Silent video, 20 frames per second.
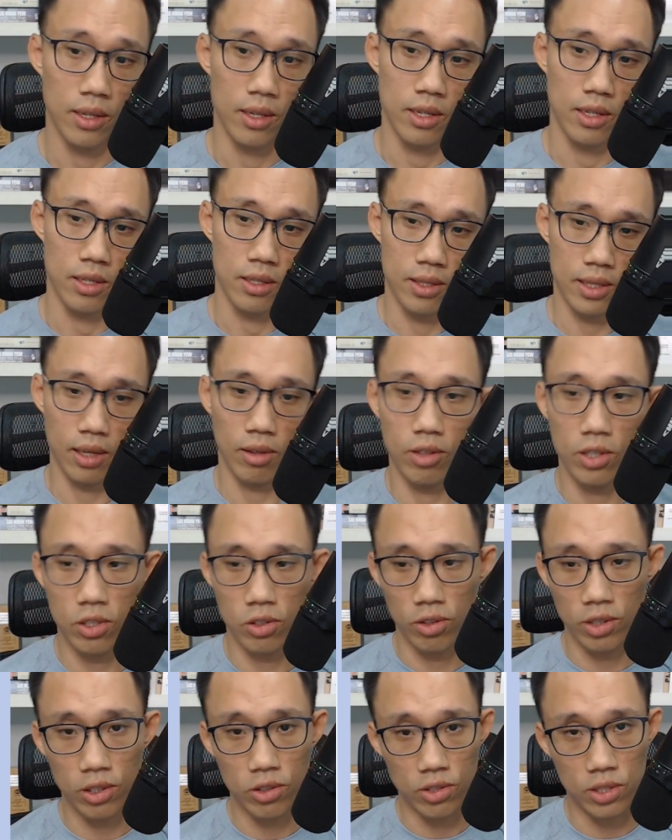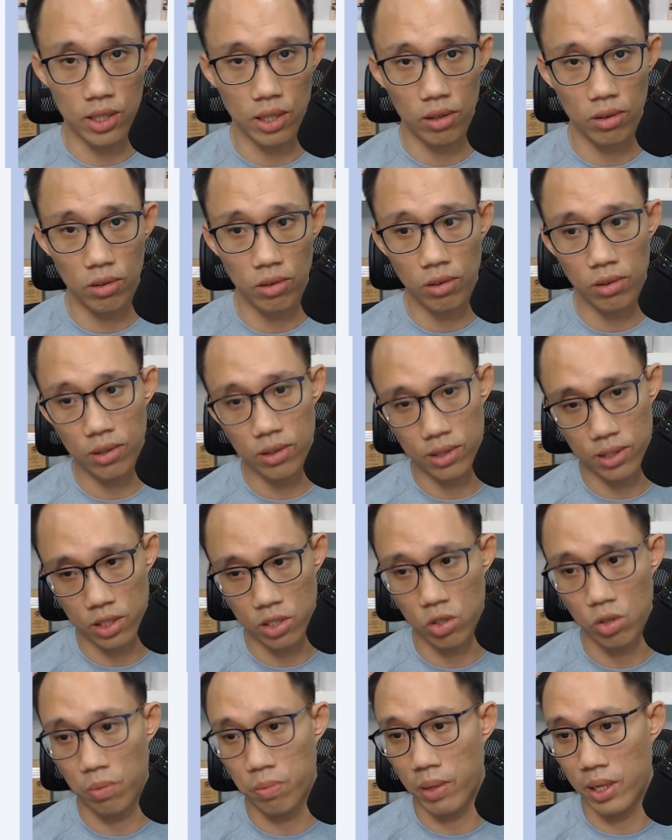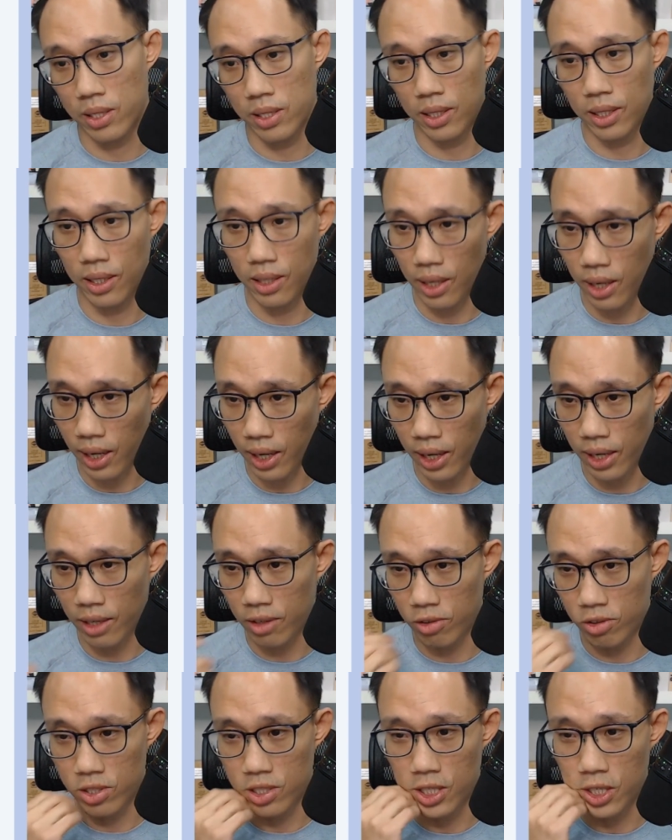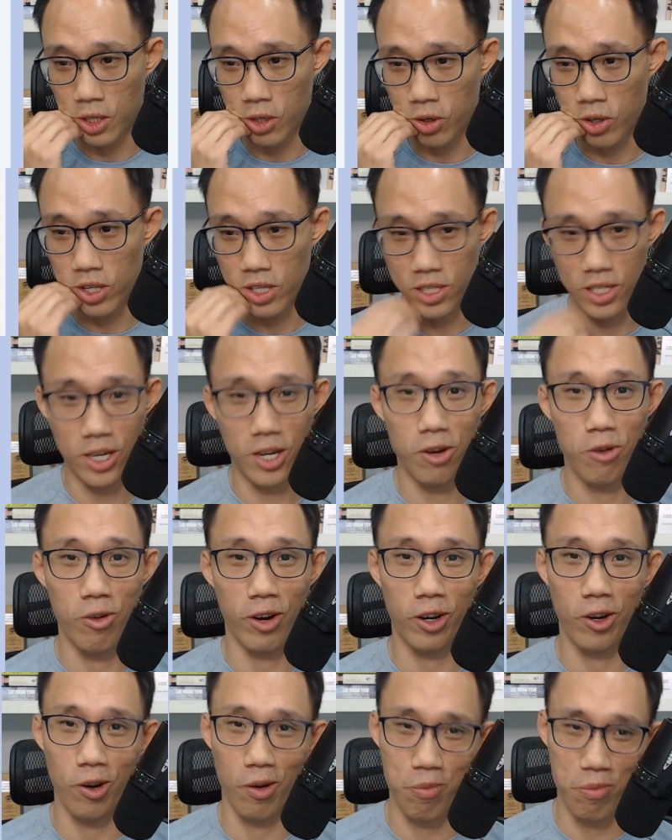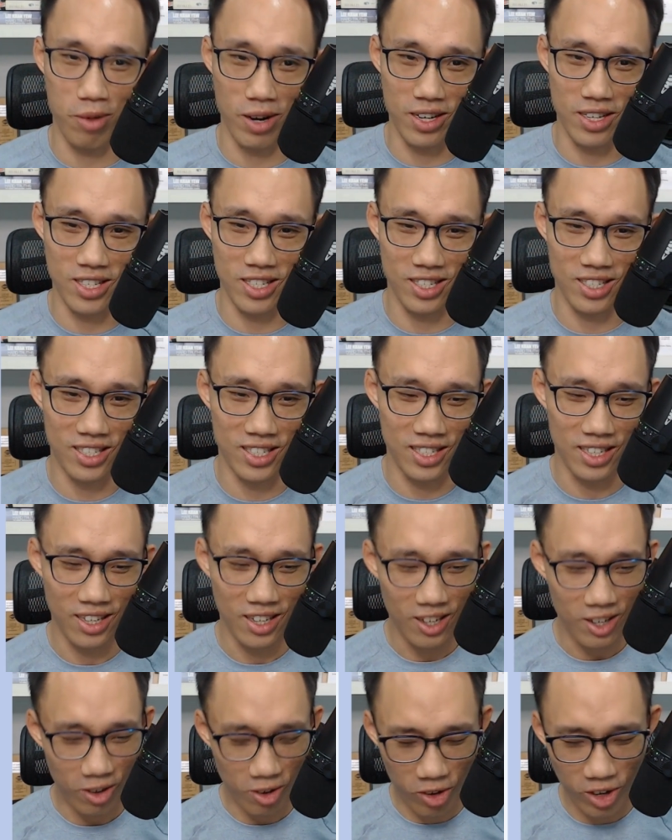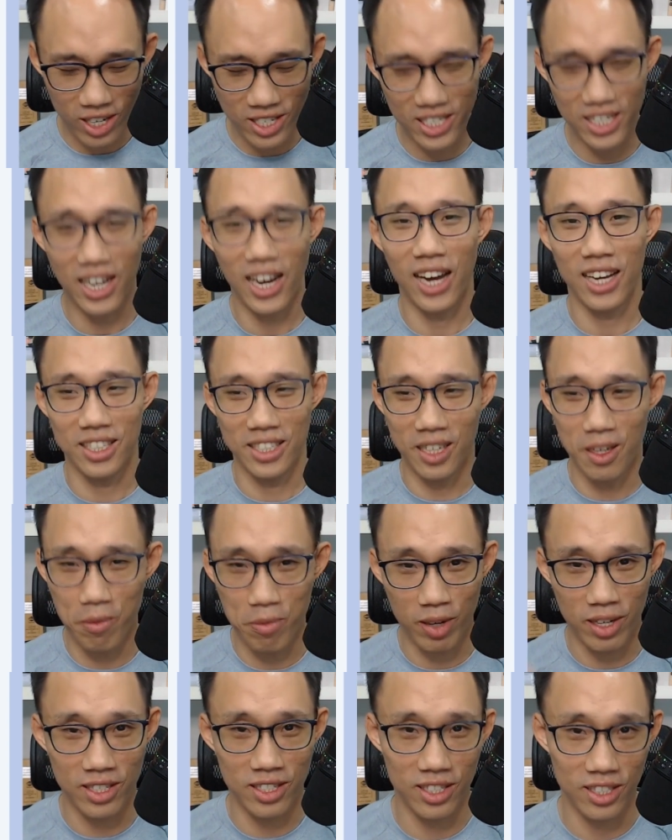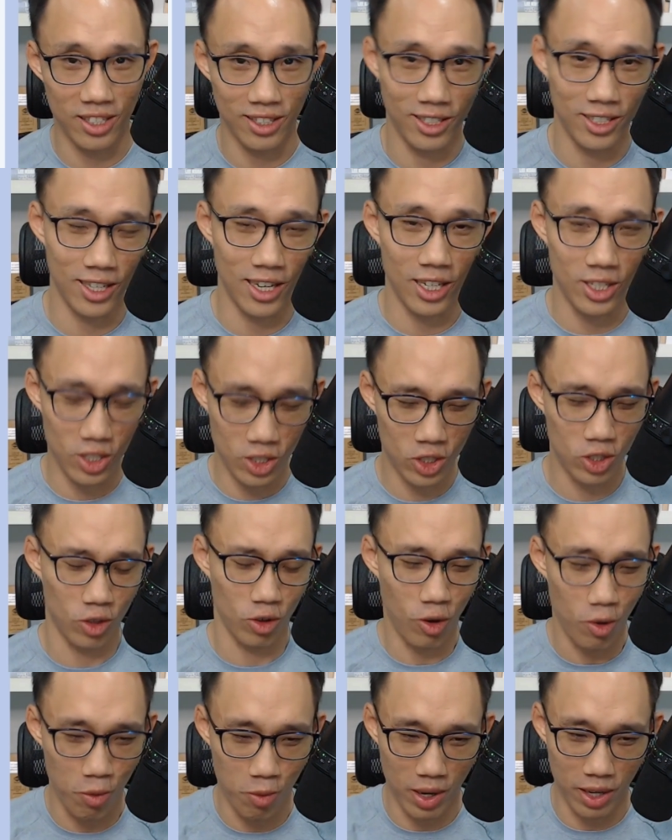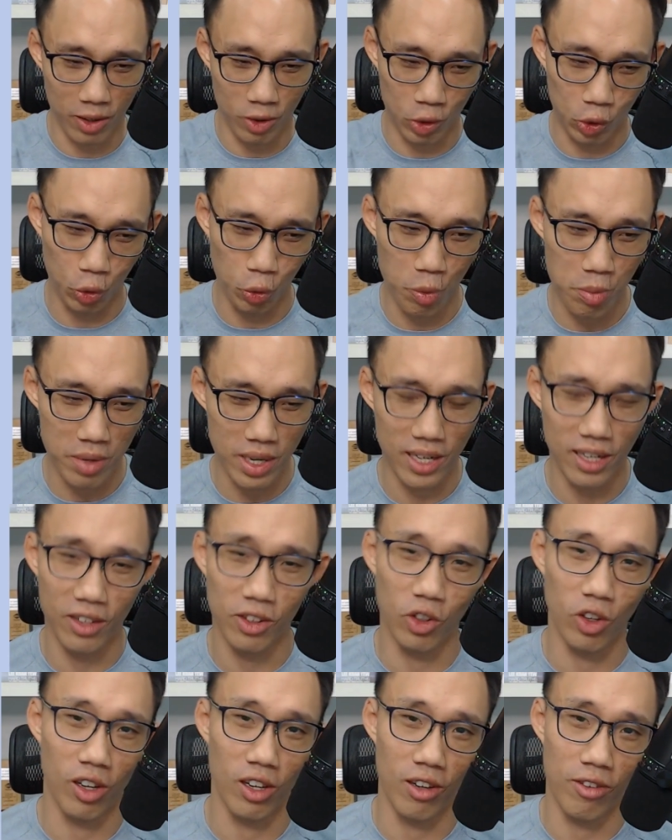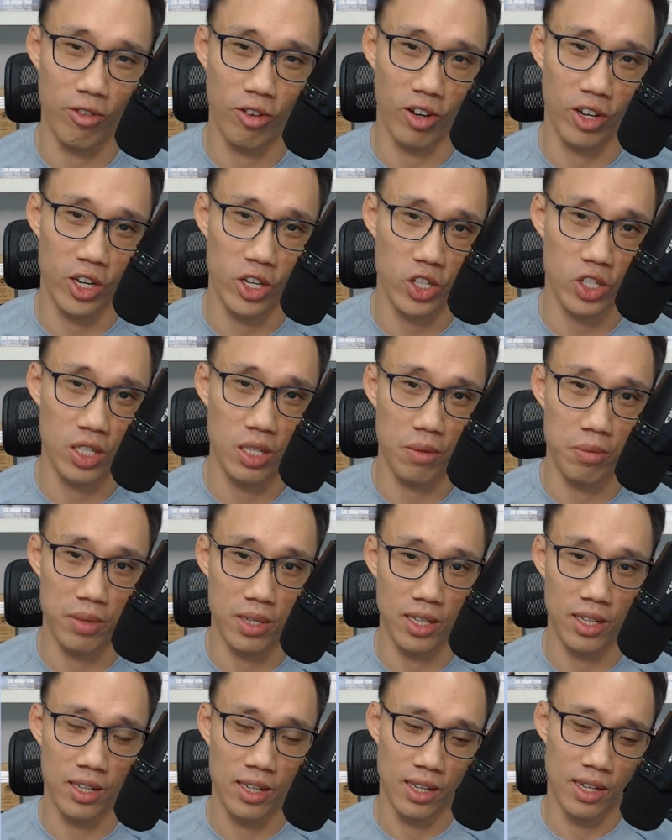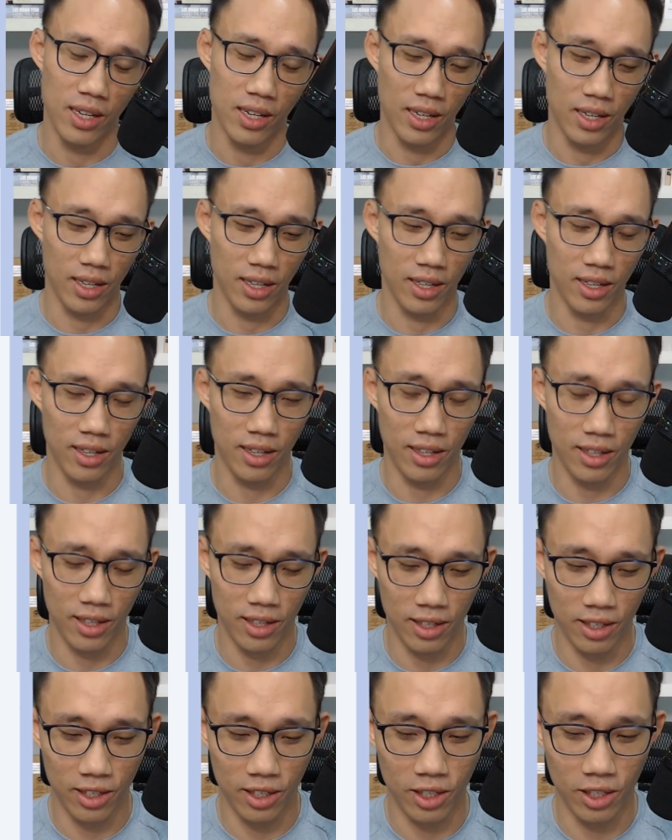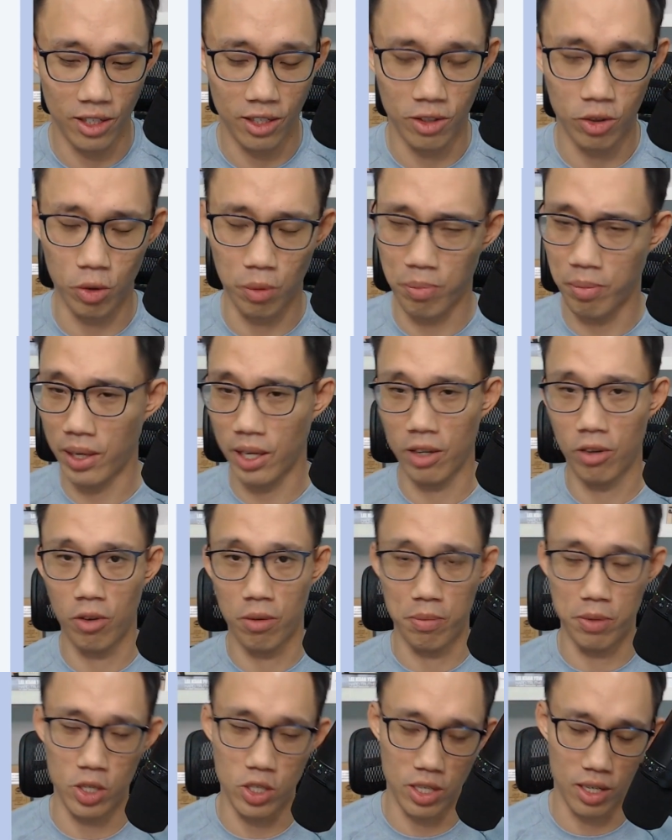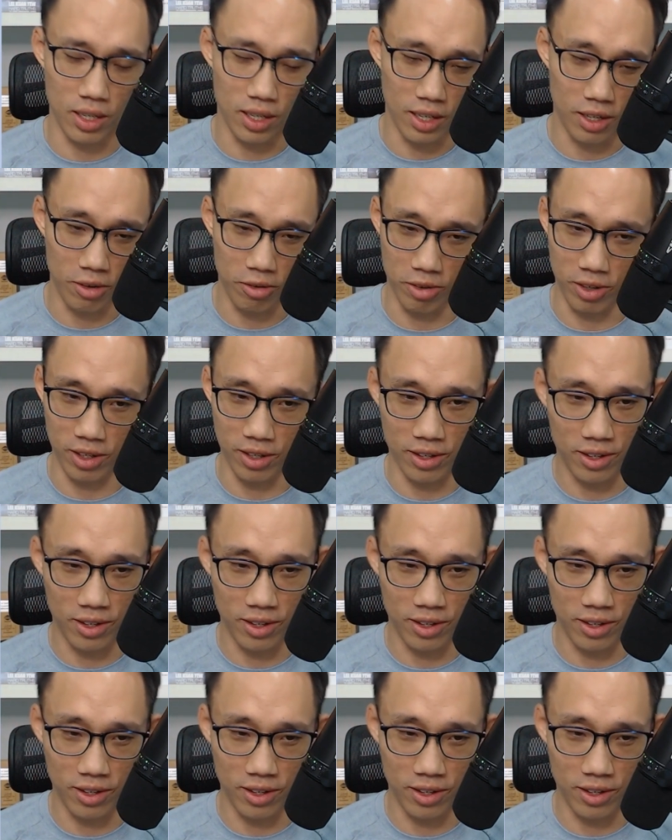Sellers don't need to sell low, they're still pricing it high. You see crazy record prices, crazy asking prices. I just saw one $2 million for HDB at the Toa Payoh or Bishan area.